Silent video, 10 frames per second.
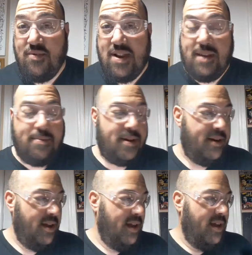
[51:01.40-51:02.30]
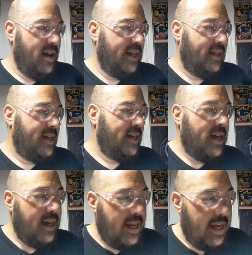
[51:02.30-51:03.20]
ready, but I did
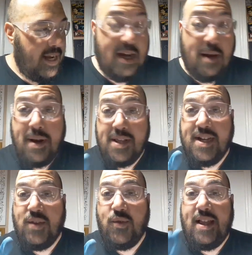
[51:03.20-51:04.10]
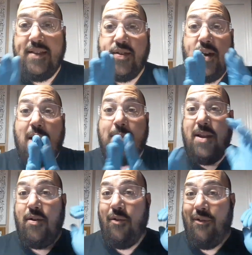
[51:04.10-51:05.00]
not, and I apologize for that. So I'll
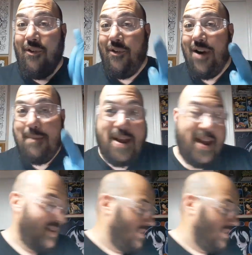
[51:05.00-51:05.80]
be right back.